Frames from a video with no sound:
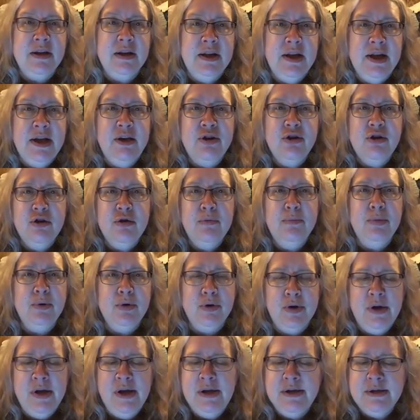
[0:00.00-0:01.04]
needs
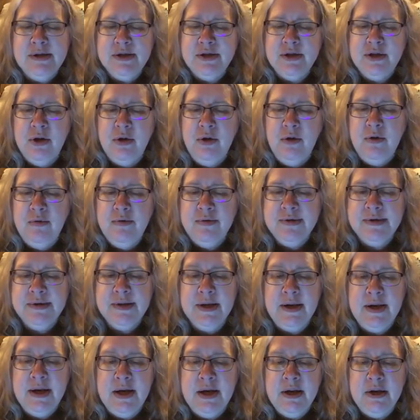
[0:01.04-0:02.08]
investment
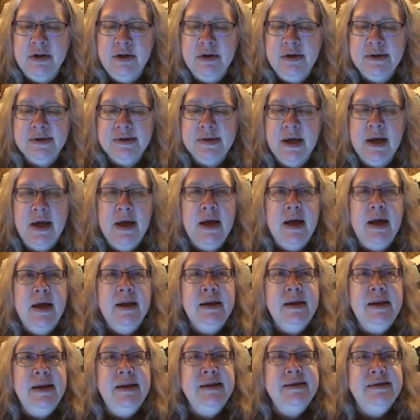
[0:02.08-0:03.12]
and government
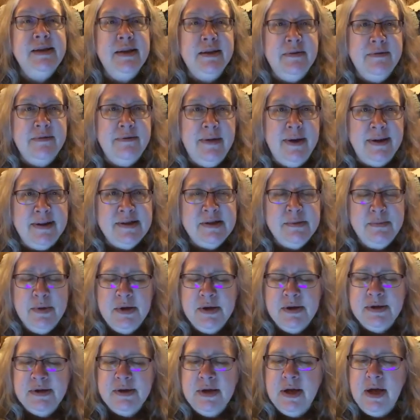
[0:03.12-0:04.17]
support
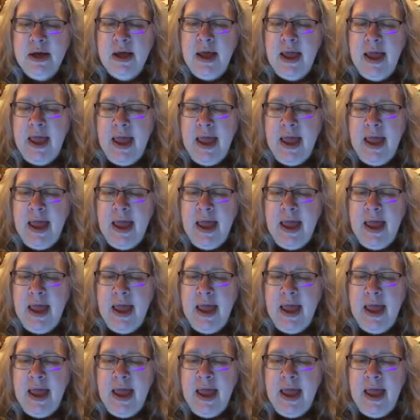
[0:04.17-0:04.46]
worldwide.